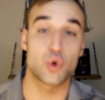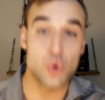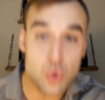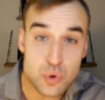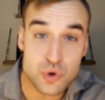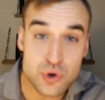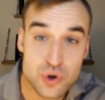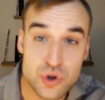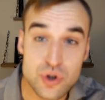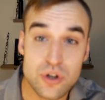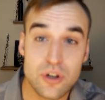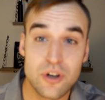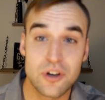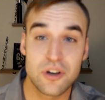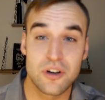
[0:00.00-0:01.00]
Rus.
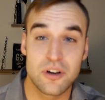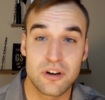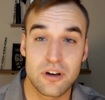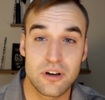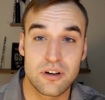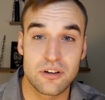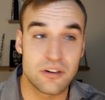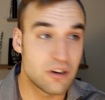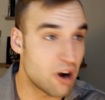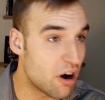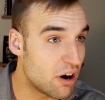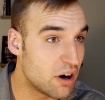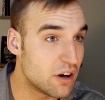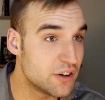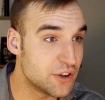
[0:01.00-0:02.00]

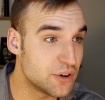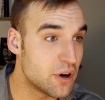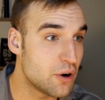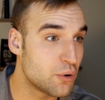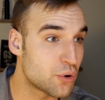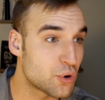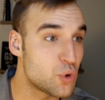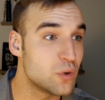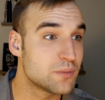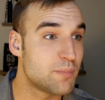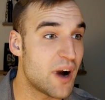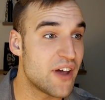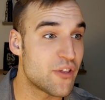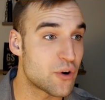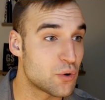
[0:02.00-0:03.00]
You know, ruled
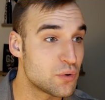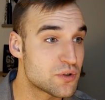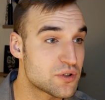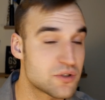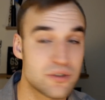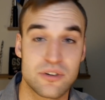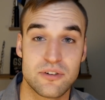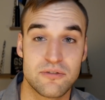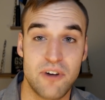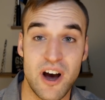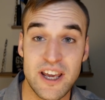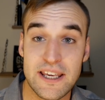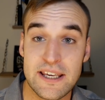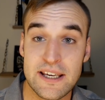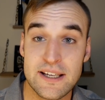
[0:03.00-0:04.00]
by the Rus
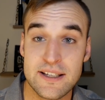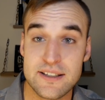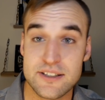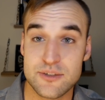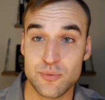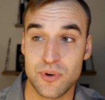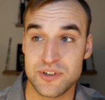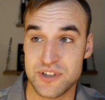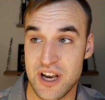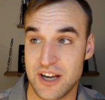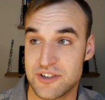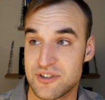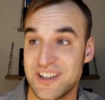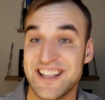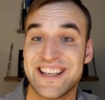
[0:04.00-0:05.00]
Vikings, was
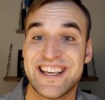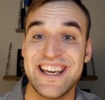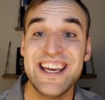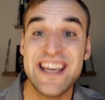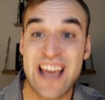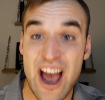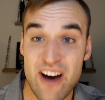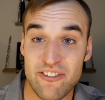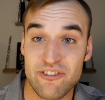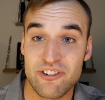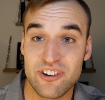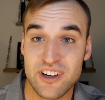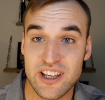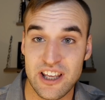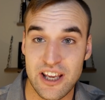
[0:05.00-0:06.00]
actually Kiev.
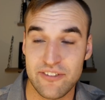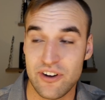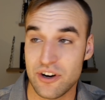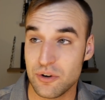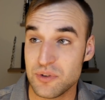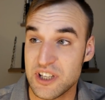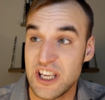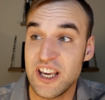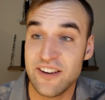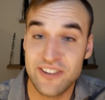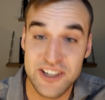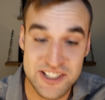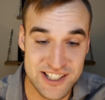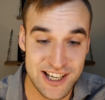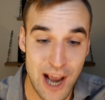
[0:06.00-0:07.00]
Kiev
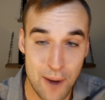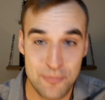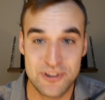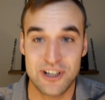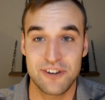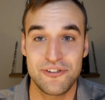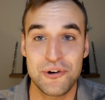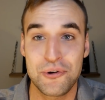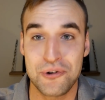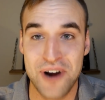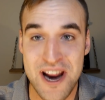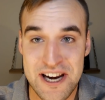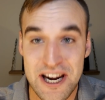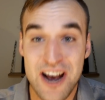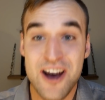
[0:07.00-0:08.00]
is the capital of
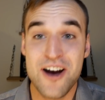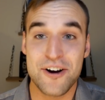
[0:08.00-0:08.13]
Ukraine.